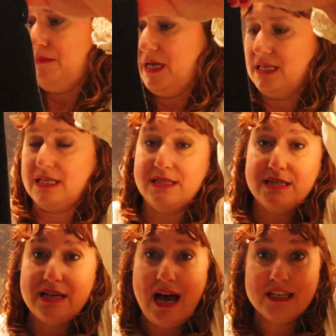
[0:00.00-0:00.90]
because it's a
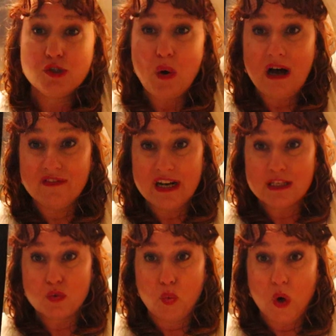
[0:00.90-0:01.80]
size 12 and
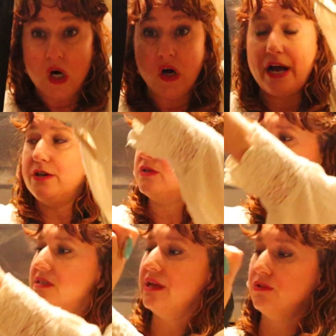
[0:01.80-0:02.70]
it's wool. I used to
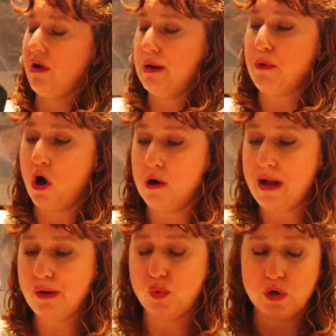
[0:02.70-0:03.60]
send ThredUp all
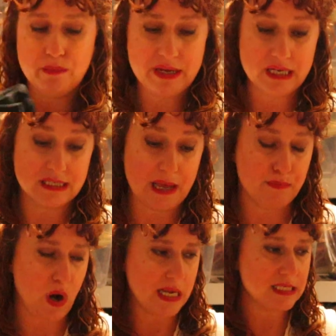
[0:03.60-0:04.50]
my wool because they
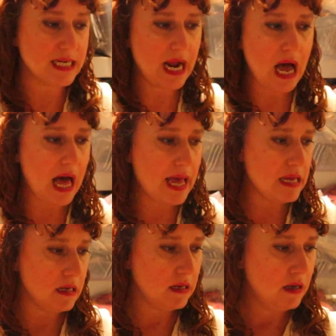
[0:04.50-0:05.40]
priced it
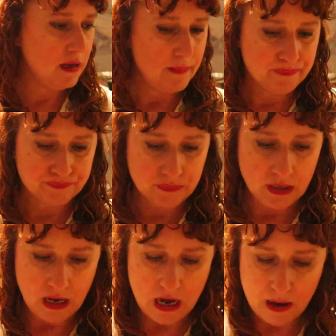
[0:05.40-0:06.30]
high.
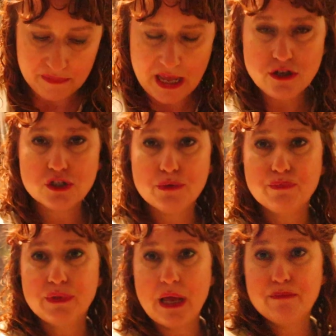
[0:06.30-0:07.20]
Um, they used to,
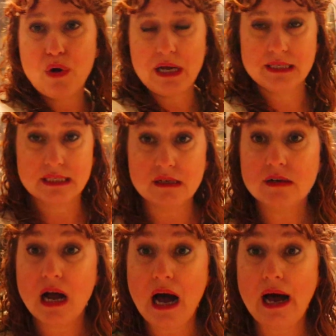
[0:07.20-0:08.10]
they priced
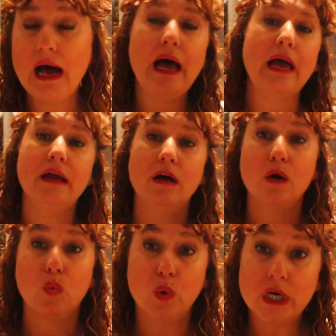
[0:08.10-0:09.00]
silk high,
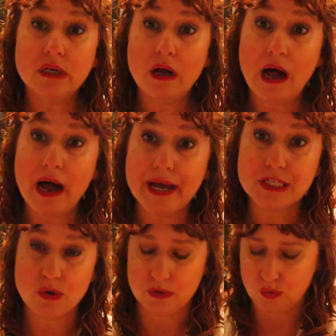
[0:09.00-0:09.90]
wool high,
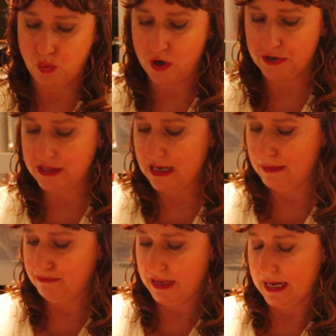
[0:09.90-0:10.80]
so it was worth
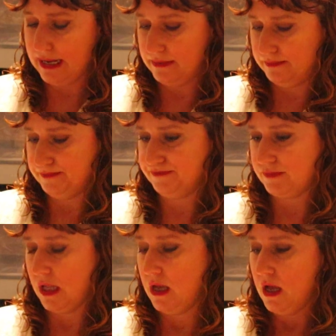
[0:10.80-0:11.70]
it, but
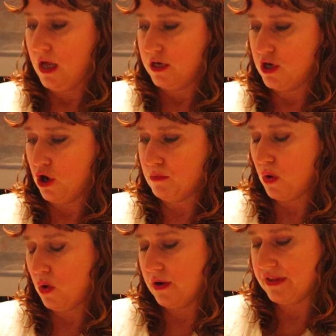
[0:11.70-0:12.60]
no
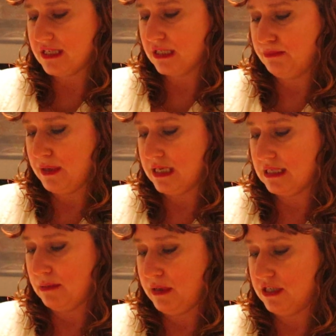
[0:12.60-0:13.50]
more. This is
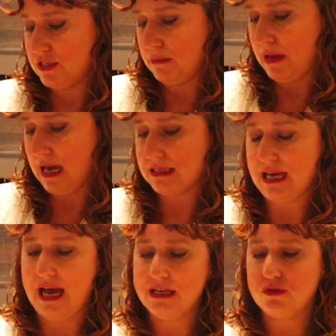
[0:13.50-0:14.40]
BCBG Max
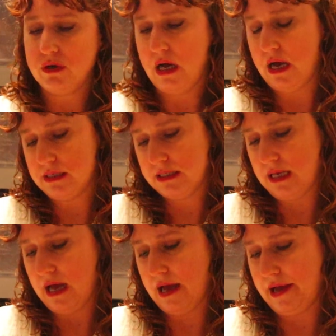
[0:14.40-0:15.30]
Azria,
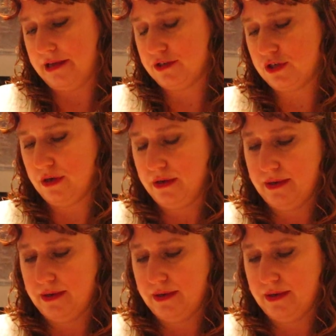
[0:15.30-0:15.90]
size,